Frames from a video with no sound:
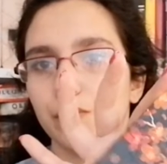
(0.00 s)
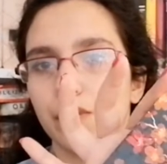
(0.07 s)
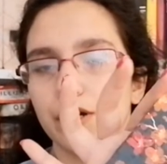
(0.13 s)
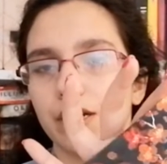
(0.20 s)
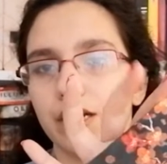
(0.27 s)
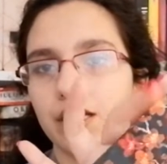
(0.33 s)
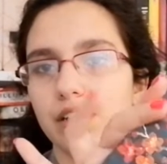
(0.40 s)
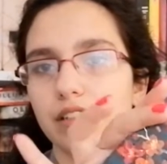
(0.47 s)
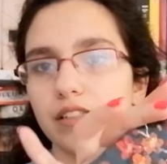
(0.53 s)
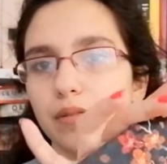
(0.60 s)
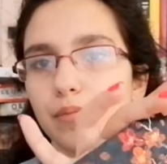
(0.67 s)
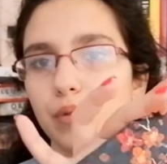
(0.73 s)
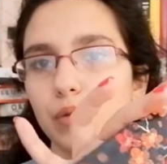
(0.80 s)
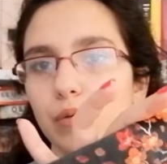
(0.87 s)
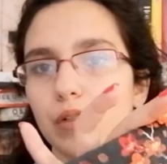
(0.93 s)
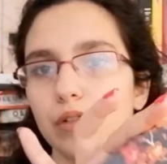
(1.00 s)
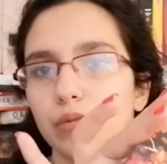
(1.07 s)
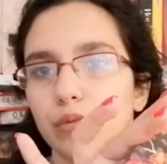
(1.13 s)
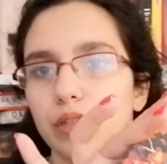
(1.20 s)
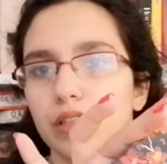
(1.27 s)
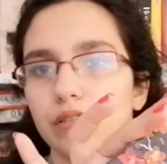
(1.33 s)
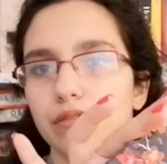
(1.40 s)
pretty simple
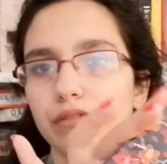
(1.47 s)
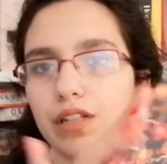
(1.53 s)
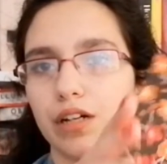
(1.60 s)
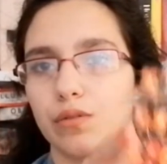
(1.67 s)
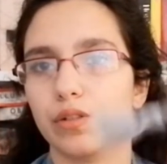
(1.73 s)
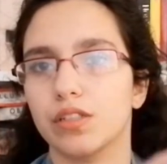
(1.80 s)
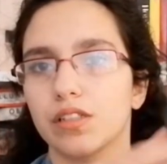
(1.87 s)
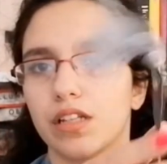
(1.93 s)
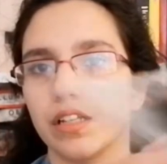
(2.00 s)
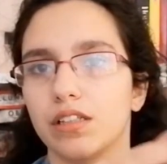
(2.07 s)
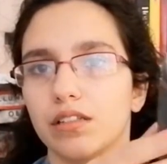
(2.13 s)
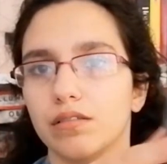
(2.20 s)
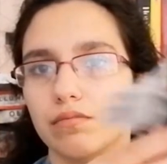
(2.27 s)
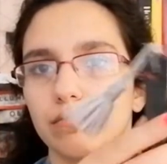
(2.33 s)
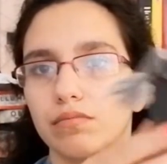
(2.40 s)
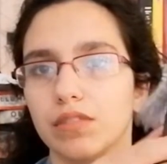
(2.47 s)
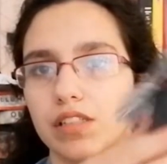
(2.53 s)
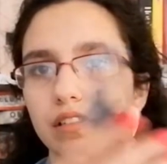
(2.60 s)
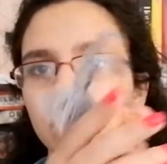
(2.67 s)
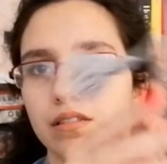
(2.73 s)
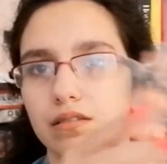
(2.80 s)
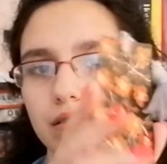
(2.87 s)
one with flowers and
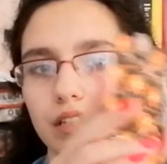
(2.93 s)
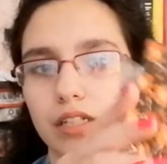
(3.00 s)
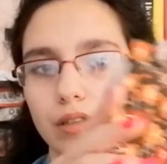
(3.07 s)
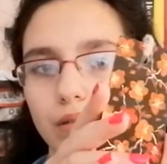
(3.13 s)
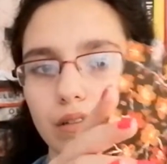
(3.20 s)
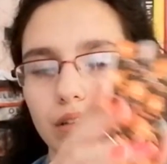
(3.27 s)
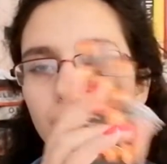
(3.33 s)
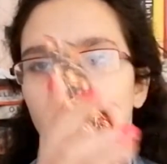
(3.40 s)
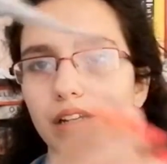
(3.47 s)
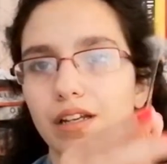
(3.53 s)
this little